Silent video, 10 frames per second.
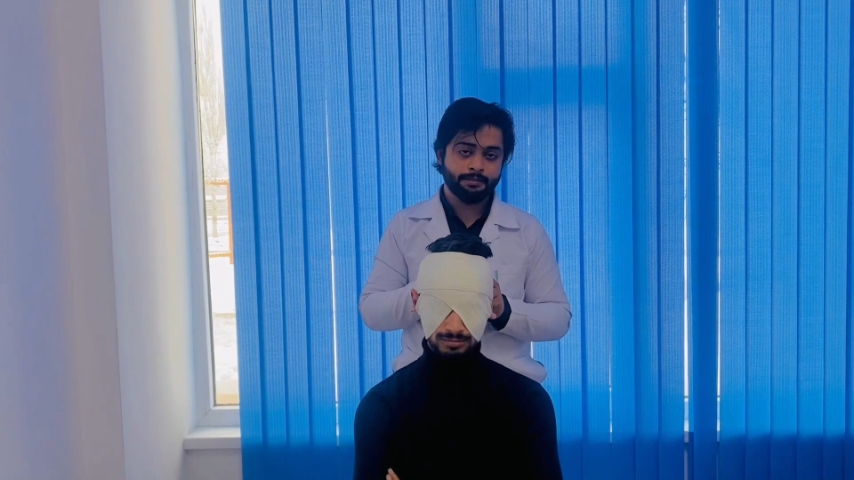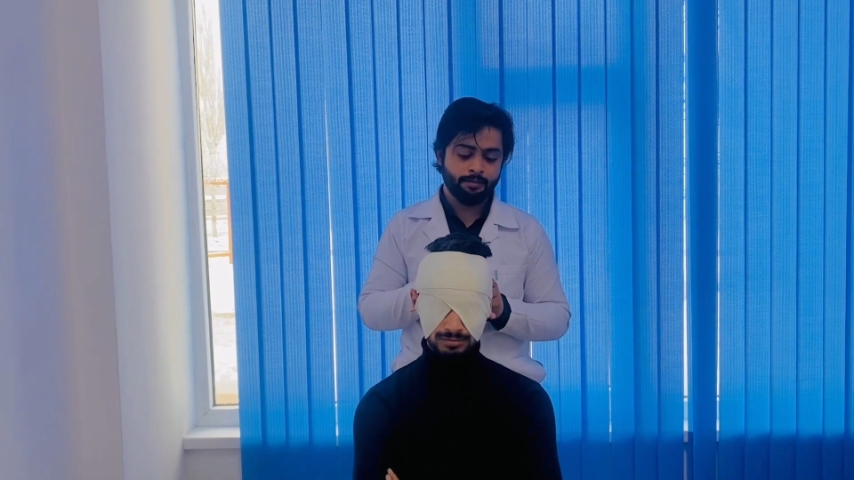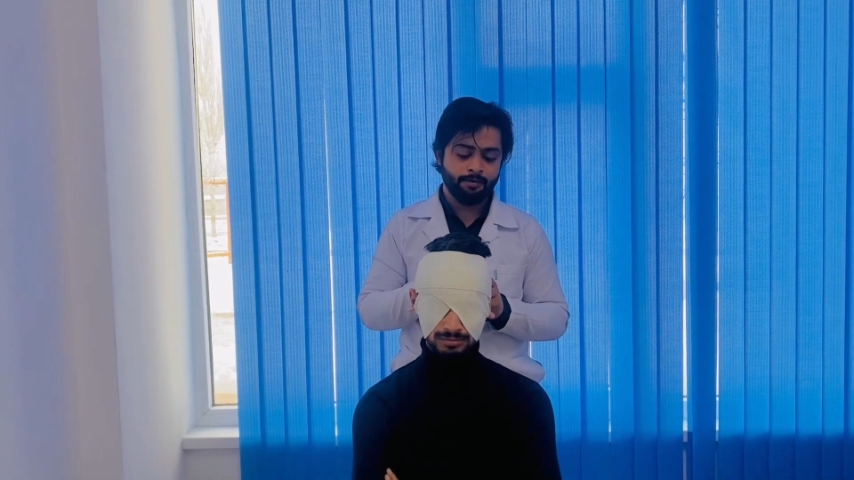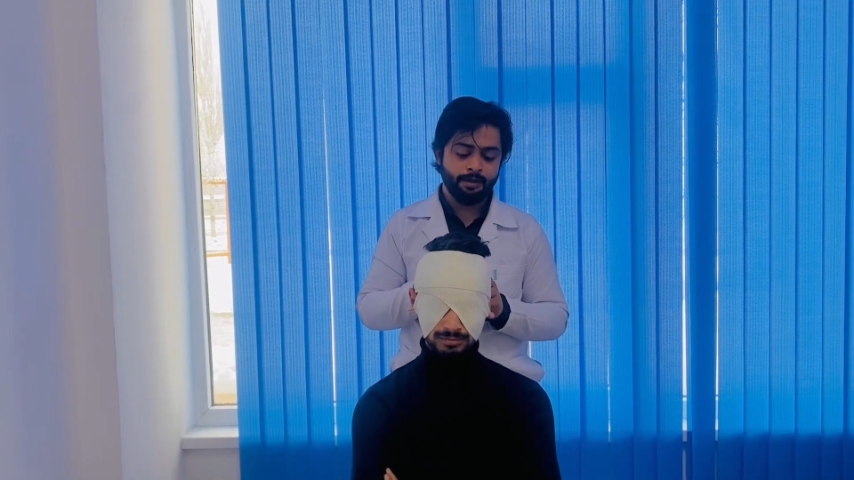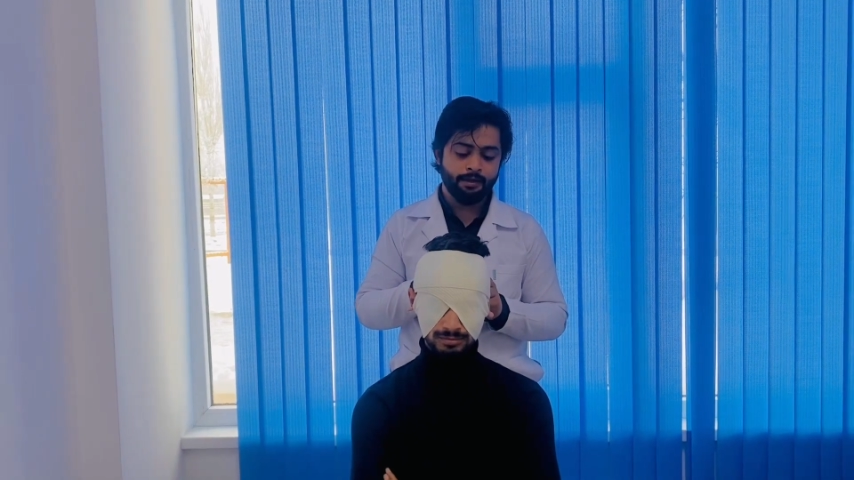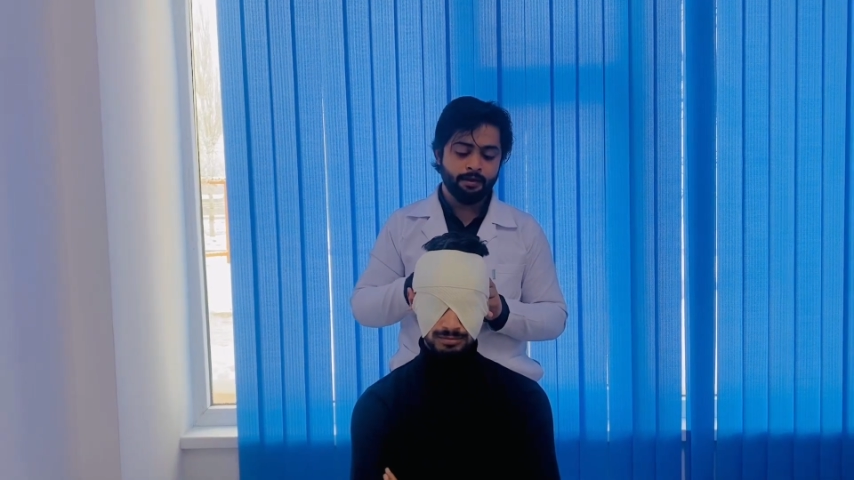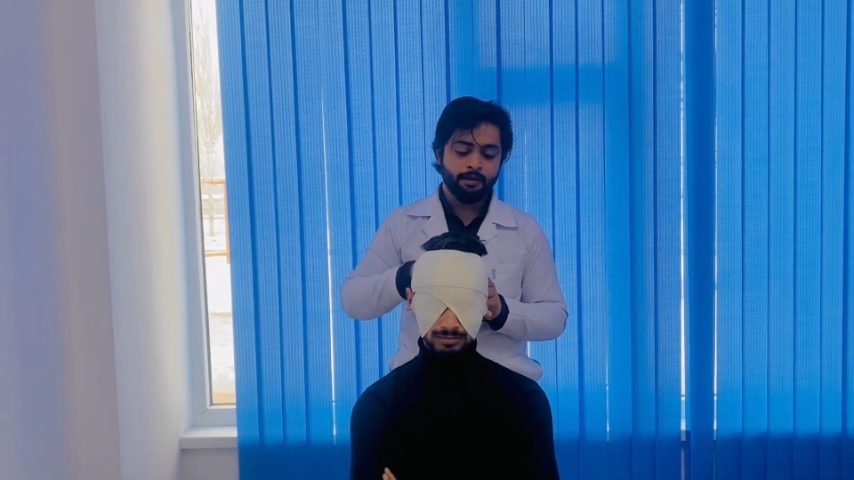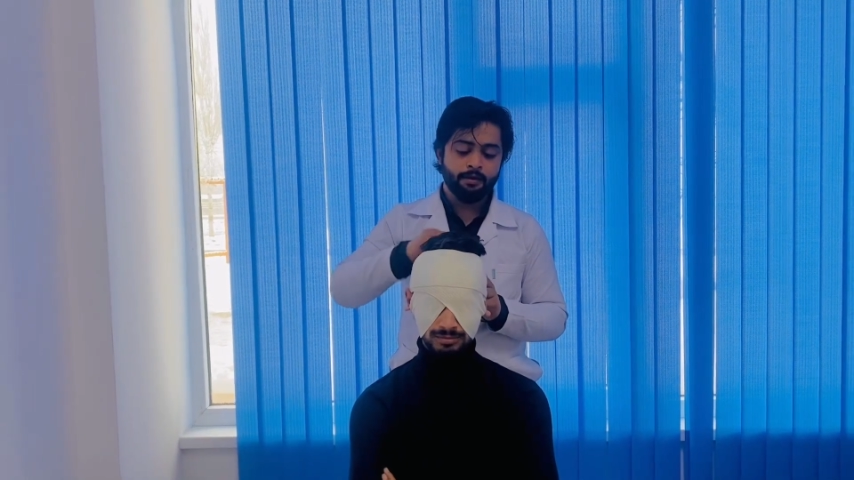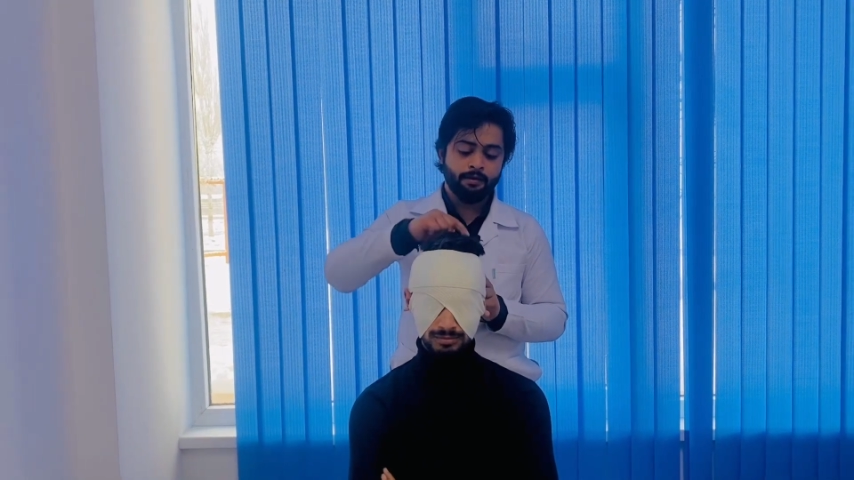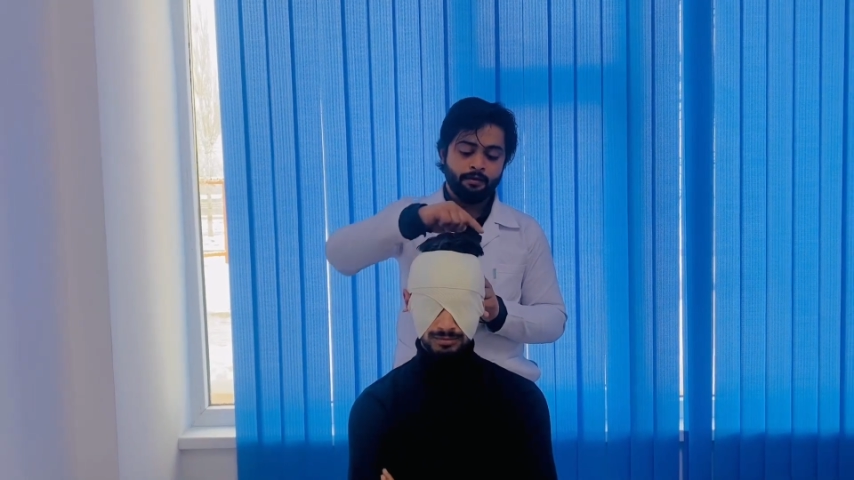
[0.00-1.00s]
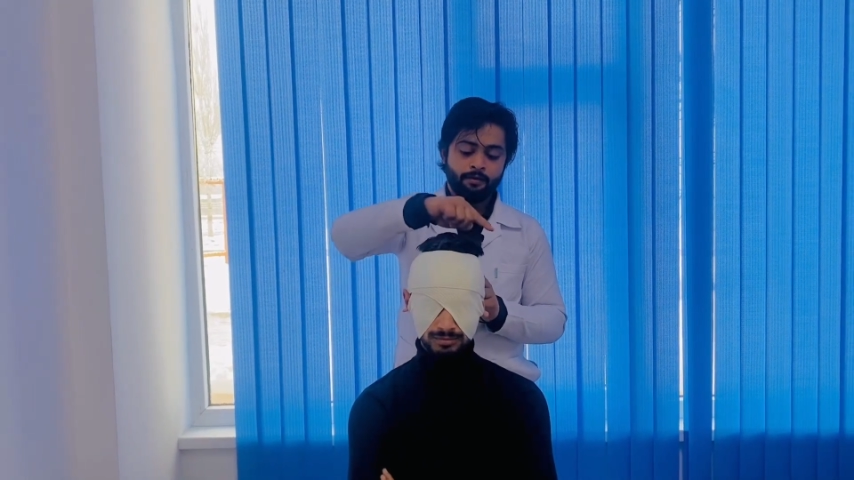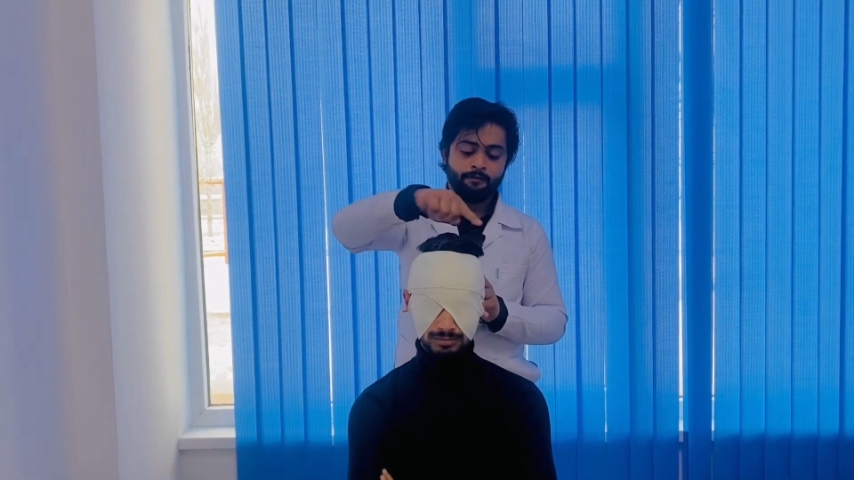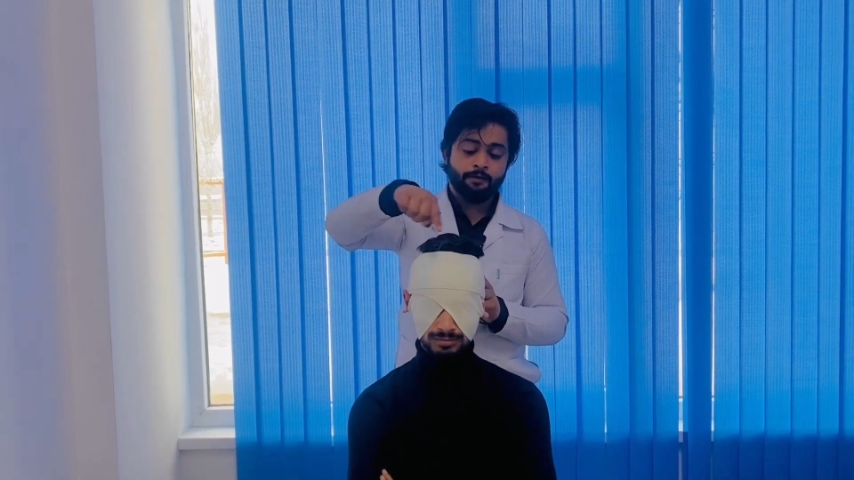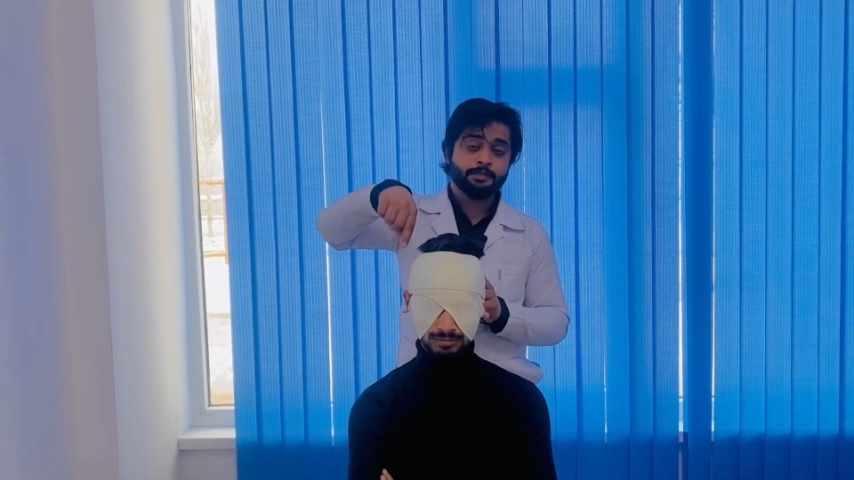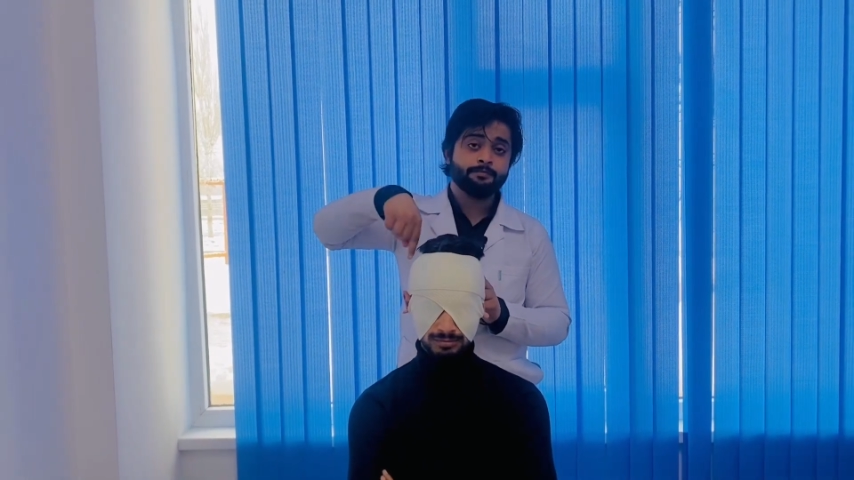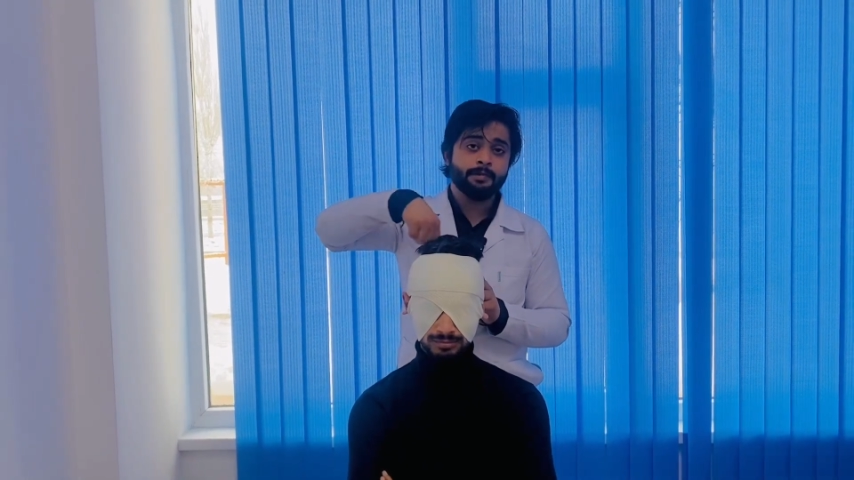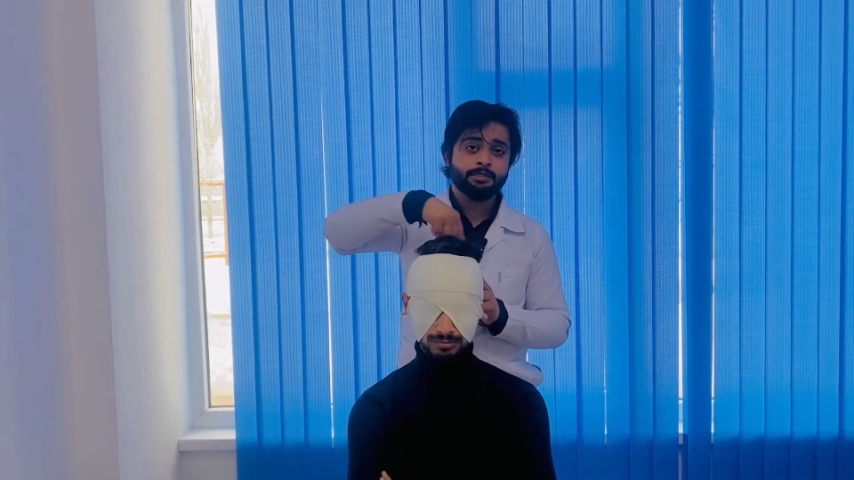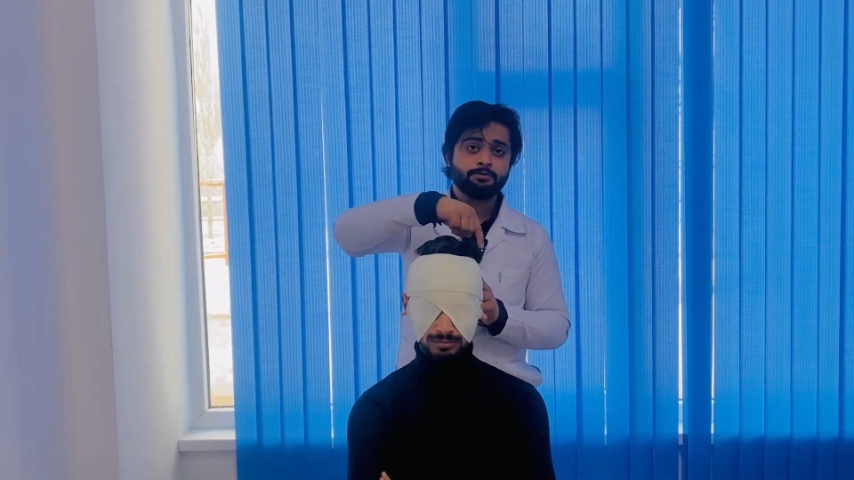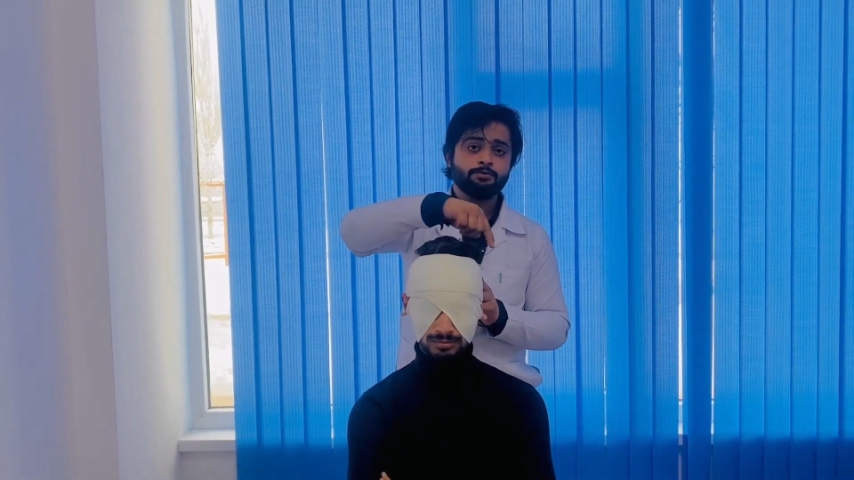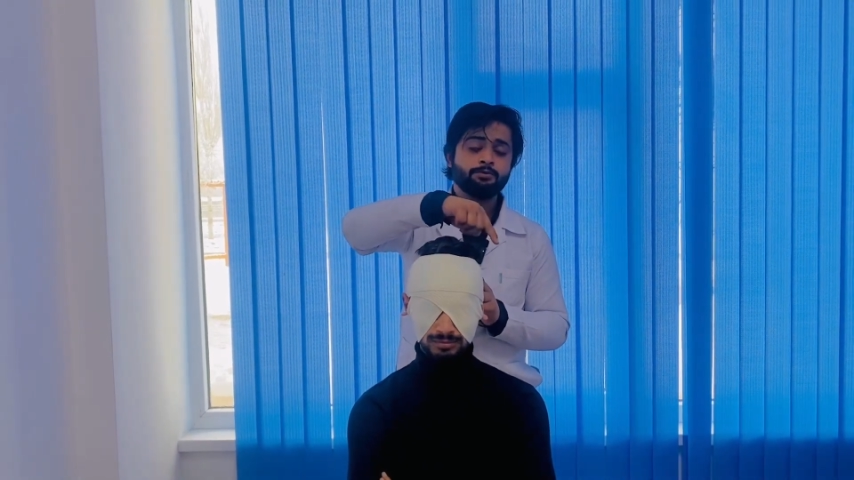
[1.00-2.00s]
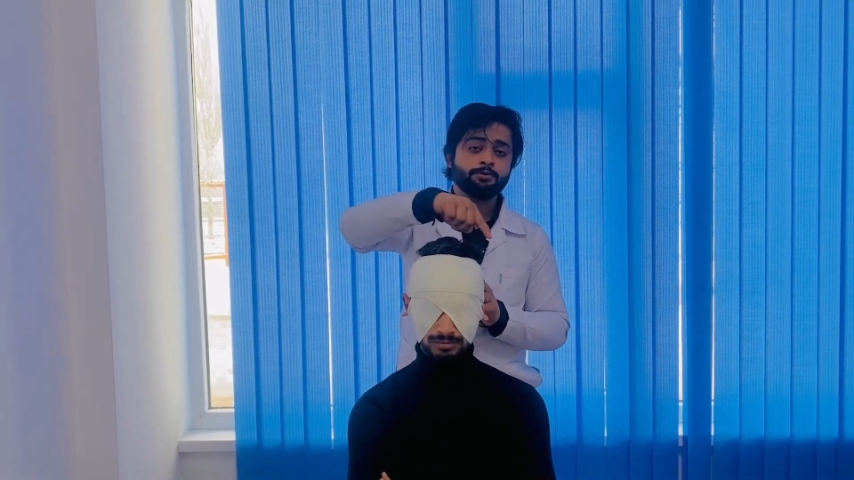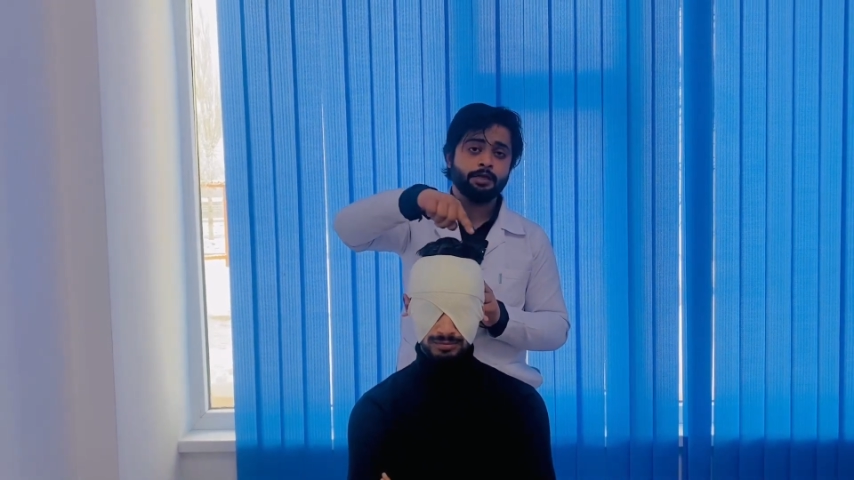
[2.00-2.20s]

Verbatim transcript: a summary first make two